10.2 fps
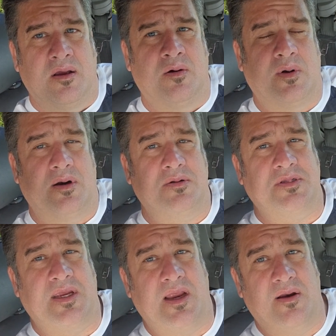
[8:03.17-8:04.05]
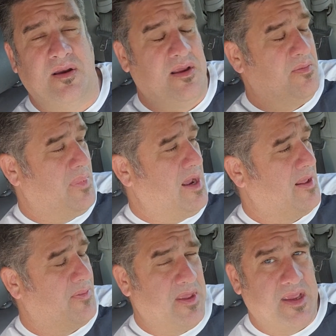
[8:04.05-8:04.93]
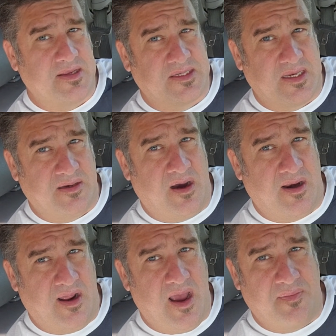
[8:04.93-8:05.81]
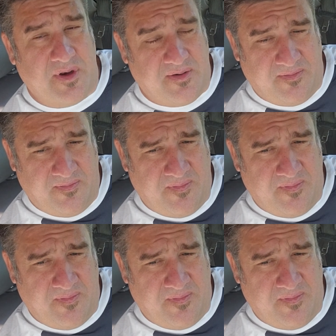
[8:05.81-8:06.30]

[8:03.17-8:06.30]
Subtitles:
where scary and bad things cannot happen.